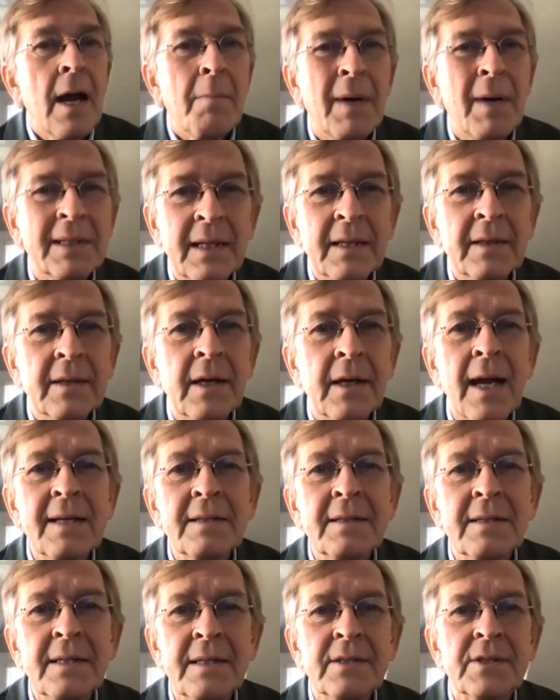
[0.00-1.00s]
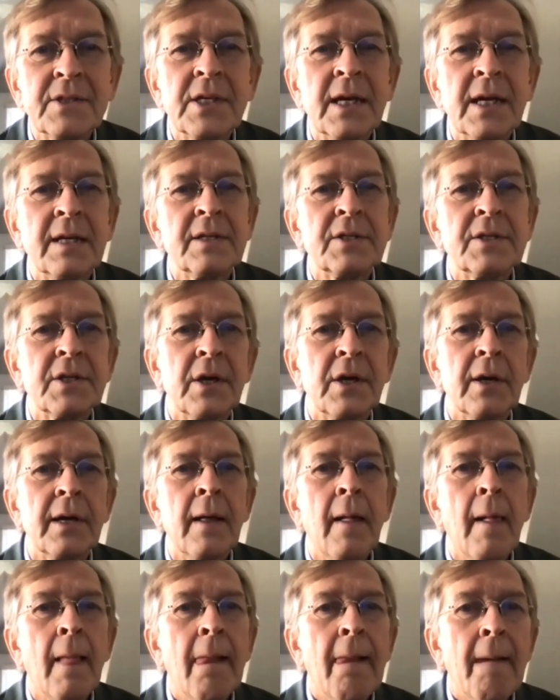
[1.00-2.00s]
But in the 19th
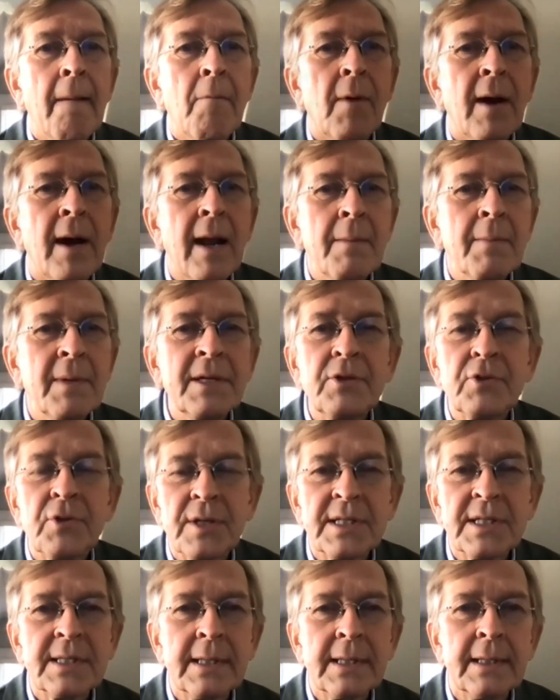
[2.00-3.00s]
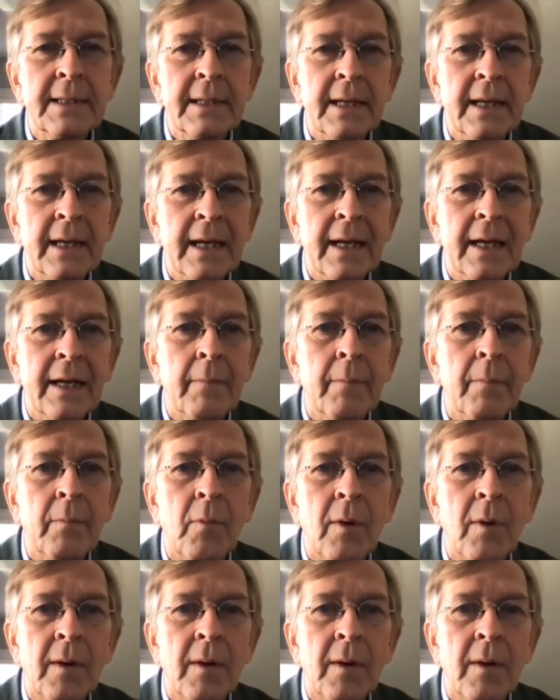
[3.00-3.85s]
century, what I'm interested in